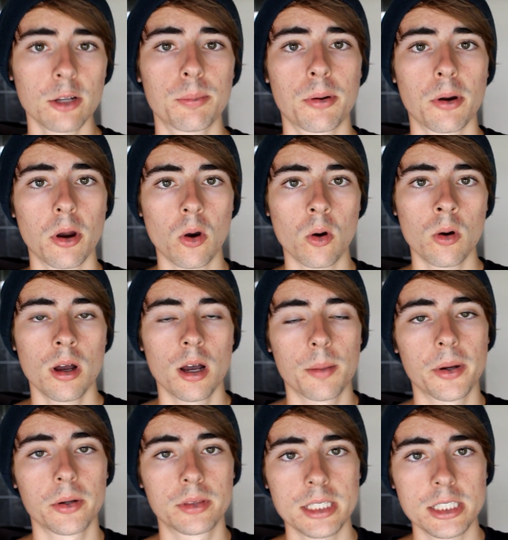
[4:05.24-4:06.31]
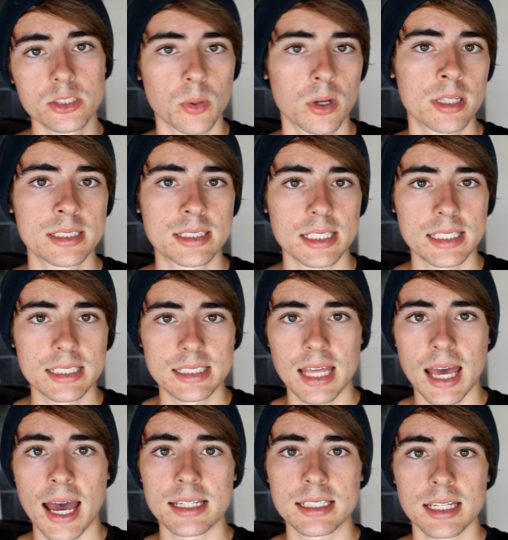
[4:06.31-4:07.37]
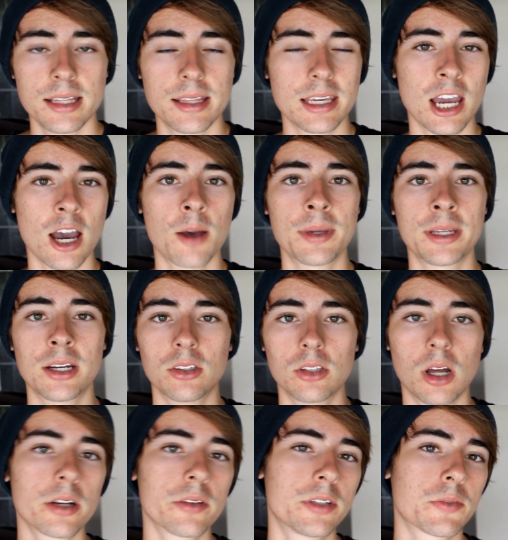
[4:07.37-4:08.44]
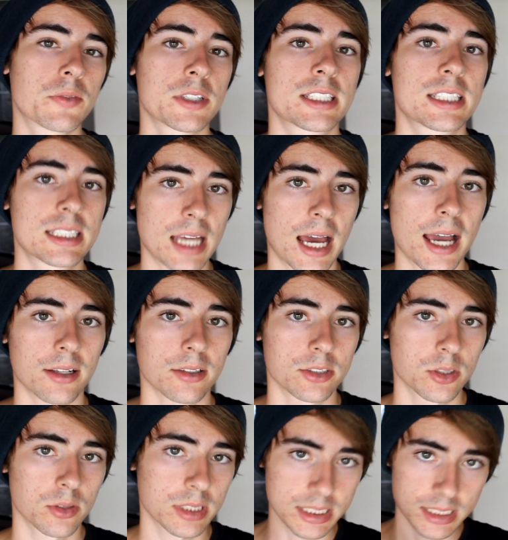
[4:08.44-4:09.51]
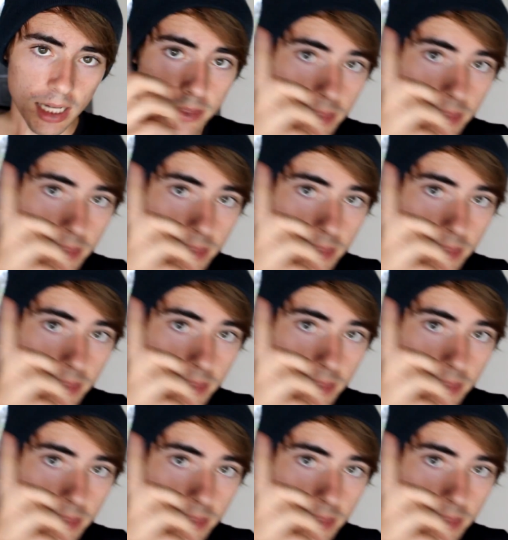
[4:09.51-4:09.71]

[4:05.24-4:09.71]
pro about these ones is that they come in a lot of different styles. So the style